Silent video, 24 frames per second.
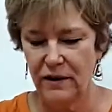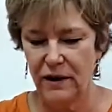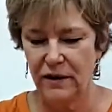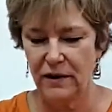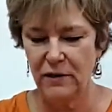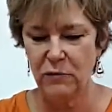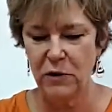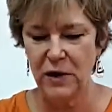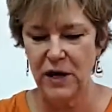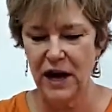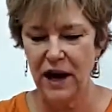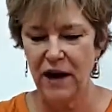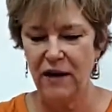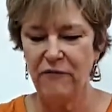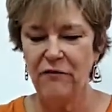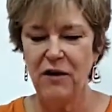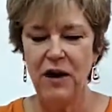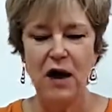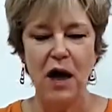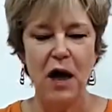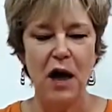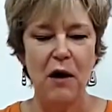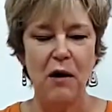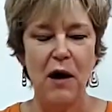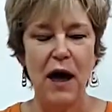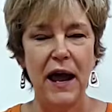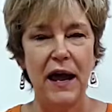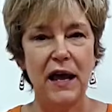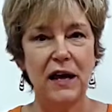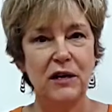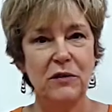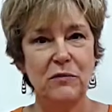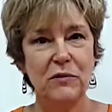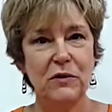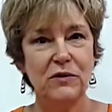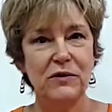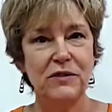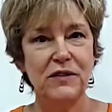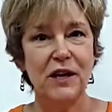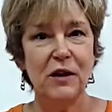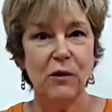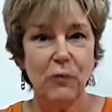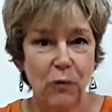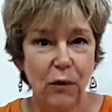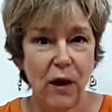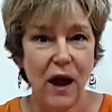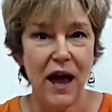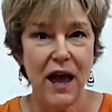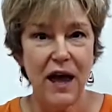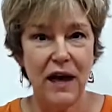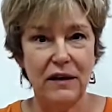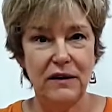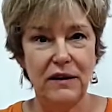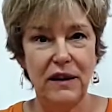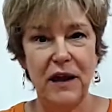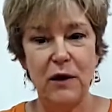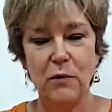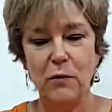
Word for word: And then we have animals that run.